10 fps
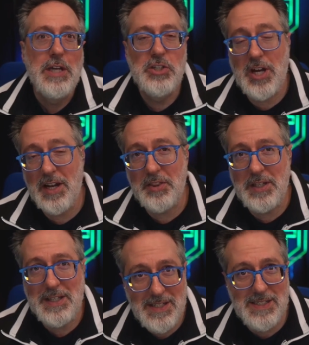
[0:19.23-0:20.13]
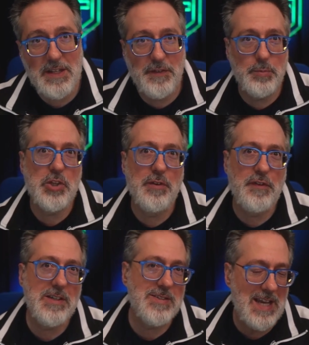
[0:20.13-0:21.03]
Jonathan is a familiar
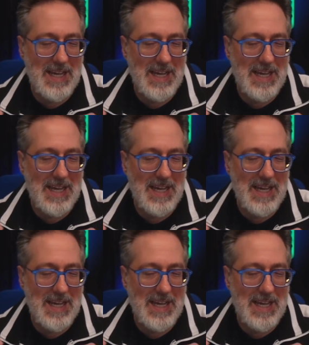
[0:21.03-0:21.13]
face to